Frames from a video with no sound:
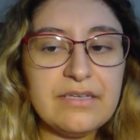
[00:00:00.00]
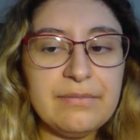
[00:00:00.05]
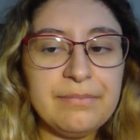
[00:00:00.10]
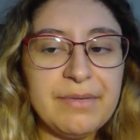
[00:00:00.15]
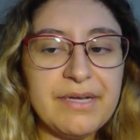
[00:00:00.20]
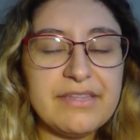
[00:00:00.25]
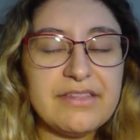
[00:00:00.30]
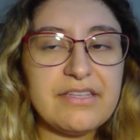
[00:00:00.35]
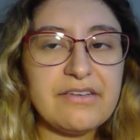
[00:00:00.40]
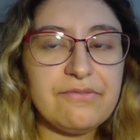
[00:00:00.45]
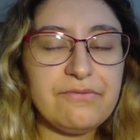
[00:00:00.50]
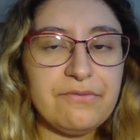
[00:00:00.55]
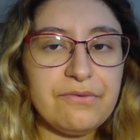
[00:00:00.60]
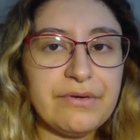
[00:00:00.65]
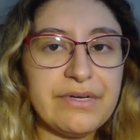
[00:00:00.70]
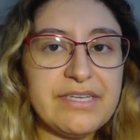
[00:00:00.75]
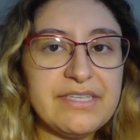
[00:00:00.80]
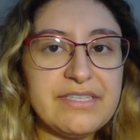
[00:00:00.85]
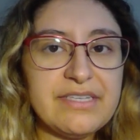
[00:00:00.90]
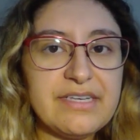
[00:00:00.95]
but the
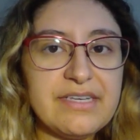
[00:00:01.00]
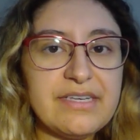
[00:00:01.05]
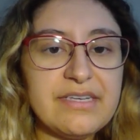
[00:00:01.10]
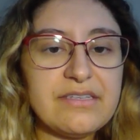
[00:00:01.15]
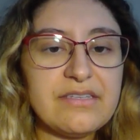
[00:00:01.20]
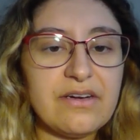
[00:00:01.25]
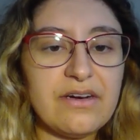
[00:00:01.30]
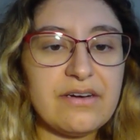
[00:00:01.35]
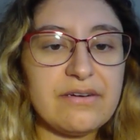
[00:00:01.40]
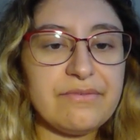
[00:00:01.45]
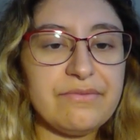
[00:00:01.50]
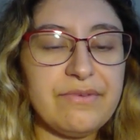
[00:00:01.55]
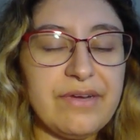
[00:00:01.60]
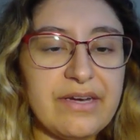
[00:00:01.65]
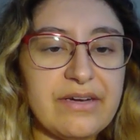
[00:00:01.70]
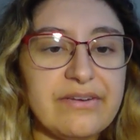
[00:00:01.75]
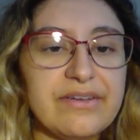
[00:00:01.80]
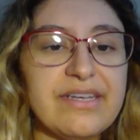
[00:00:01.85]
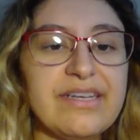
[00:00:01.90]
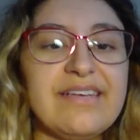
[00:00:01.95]
voices are
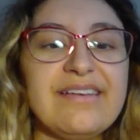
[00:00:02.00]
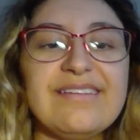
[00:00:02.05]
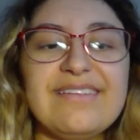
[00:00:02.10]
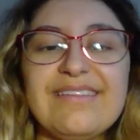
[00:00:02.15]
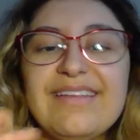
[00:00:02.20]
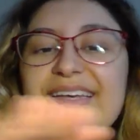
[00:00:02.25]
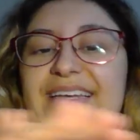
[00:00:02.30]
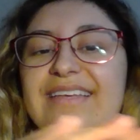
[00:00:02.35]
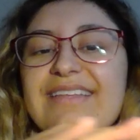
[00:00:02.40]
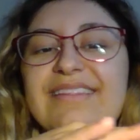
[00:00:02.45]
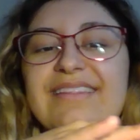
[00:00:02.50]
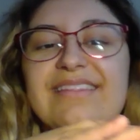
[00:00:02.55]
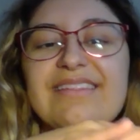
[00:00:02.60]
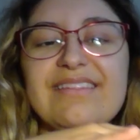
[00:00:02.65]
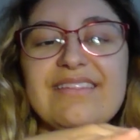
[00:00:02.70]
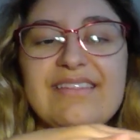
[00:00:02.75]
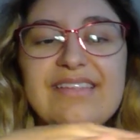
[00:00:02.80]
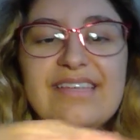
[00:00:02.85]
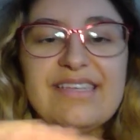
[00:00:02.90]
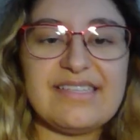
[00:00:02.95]
very like
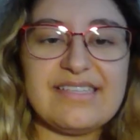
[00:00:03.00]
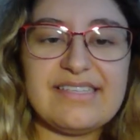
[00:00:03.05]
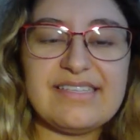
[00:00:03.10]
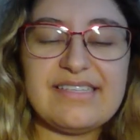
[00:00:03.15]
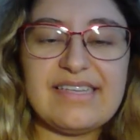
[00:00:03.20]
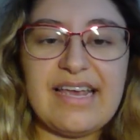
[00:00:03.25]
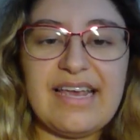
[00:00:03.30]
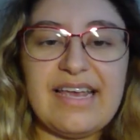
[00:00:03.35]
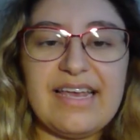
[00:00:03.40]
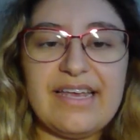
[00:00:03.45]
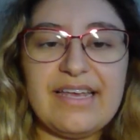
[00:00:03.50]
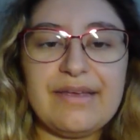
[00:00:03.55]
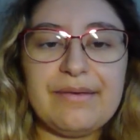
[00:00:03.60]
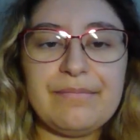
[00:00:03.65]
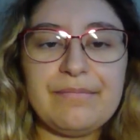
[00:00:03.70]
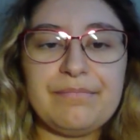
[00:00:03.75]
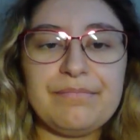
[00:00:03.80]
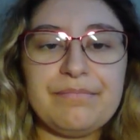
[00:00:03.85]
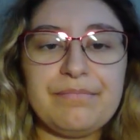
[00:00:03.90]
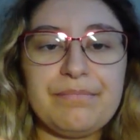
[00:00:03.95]
the
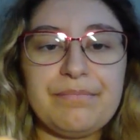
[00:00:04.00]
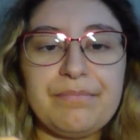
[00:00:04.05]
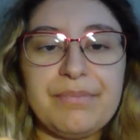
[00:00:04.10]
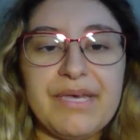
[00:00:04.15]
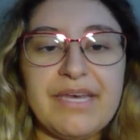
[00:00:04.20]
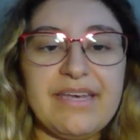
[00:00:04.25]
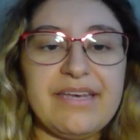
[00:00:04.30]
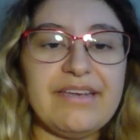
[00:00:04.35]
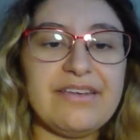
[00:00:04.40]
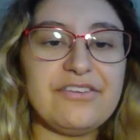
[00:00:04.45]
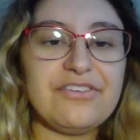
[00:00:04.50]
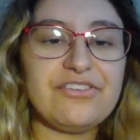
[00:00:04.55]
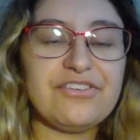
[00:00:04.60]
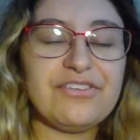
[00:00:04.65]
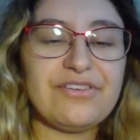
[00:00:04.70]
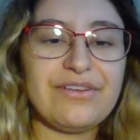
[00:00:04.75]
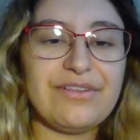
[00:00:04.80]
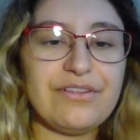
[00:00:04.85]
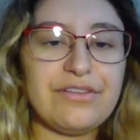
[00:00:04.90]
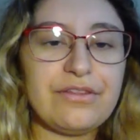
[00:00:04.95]
same
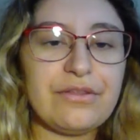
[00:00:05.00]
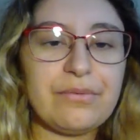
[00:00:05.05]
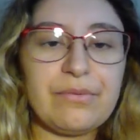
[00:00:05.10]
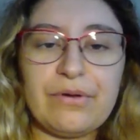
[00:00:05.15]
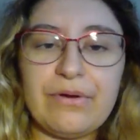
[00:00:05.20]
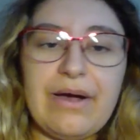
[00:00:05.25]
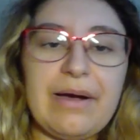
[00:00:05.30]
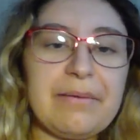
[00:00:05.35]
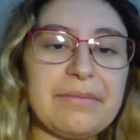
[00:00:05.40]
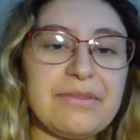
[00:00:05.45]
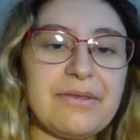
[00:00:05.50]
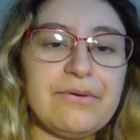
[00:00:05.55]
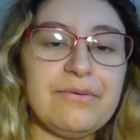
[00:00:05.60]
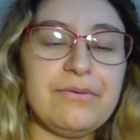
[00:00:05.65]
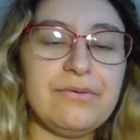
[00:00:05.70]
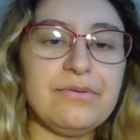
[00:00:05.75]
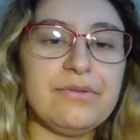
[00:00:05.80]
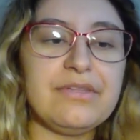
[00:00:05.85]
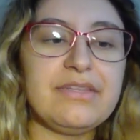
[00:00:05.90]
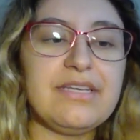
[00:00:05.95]
pitch throughout the
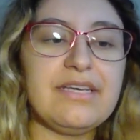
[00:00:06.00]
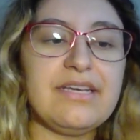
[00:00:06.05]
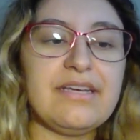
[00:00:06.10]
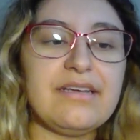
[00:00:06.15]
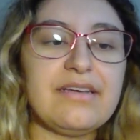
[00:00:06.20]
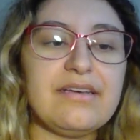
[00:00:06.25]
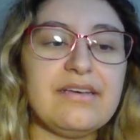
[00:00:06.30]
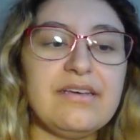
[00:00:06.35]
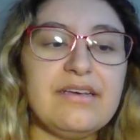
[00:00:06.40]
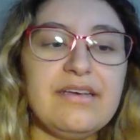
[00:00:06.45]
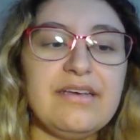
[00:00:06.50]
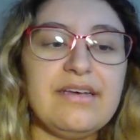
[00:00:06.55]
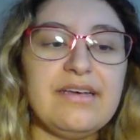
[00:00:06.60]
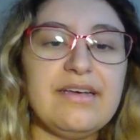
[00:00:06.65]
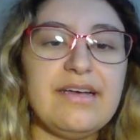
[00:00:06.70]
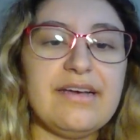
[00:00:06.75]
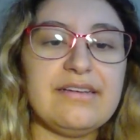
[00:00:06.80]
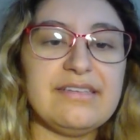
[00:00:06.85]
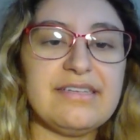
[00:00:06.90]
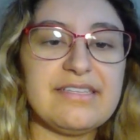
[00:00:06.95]
whole thing.
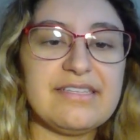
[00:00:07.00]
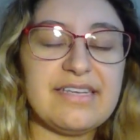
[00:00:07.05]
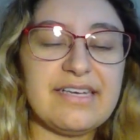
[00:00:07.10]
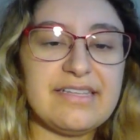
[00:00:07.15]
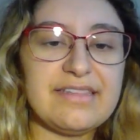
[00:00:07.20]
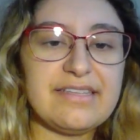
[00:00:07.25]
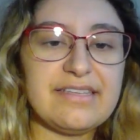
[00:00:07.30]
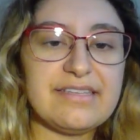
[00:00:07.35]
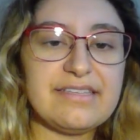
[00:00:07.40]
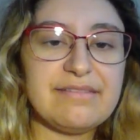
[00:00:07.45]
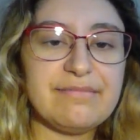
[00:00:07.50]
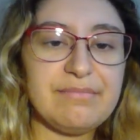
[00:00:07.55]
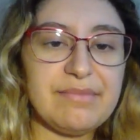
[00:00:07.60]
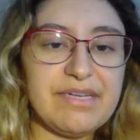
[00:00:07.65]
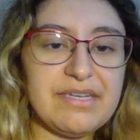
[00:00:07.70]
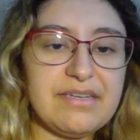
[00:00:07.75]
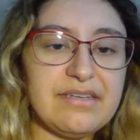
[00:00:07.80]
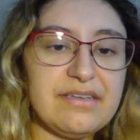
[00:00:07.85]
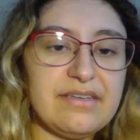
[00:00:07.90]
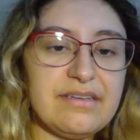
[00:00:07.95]
And it's like this
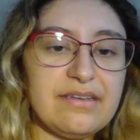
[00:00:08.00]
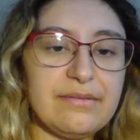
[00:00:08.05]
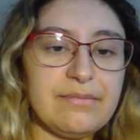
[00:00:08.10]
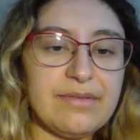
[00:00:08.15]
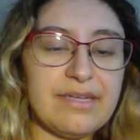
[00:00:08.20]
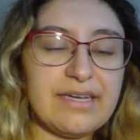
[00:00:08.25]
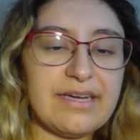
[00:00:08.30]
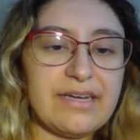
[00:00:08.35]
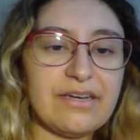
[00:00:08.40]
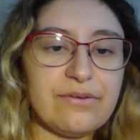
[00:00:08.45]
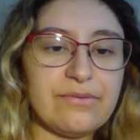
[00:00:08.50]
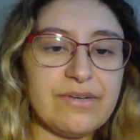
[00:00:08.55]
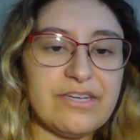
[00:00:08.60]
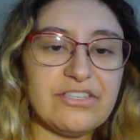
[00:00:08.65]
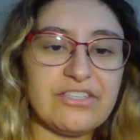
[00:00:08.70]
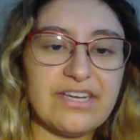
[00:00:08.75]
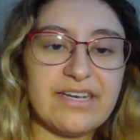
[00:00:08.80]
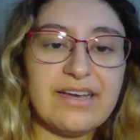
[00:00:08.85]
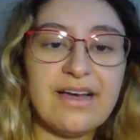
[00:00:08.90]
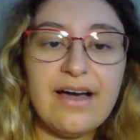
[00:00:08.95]
medium, like kind of range,
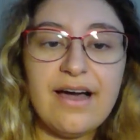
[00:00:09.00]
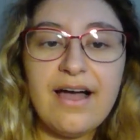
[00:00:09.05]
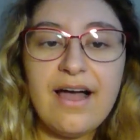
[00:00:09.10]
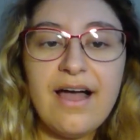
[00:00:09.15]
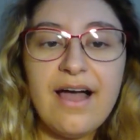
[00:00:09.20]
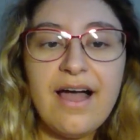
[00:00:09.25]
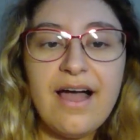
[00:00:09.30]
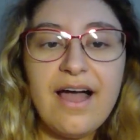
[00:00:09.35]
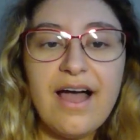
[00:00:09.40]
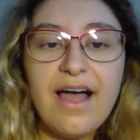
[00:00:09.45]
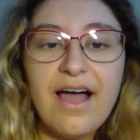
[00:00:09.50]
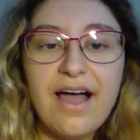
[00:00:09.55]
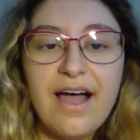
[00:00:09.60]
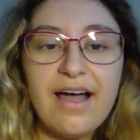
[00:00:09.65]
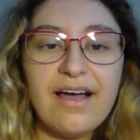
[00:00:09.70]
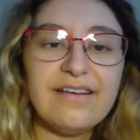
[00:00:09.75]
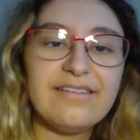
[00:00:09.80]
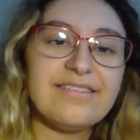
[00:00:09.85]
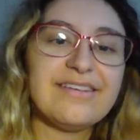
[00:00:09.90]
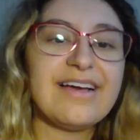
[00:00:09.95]
like,
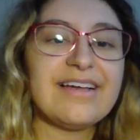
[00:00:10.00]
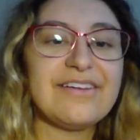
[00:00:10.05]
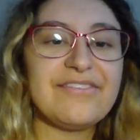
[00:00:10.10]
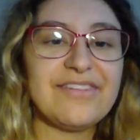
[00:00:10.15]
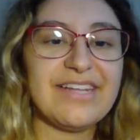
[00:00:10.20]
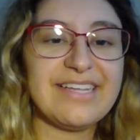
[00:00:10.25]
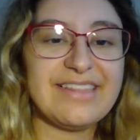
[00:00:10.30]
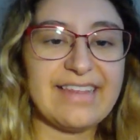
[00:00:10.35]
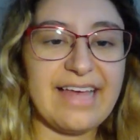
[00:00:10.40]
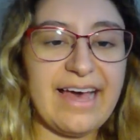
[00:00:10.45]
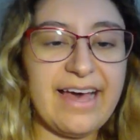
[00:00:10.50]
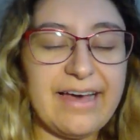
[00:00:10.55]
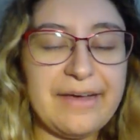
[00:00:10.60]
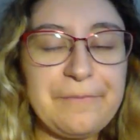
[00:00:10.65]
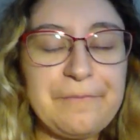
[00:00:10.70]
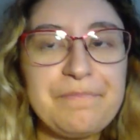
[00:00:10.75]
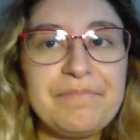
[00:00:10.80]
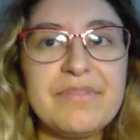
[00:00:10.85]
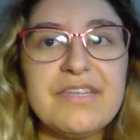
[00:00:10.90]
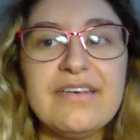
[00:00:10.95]
ah, kind of like that.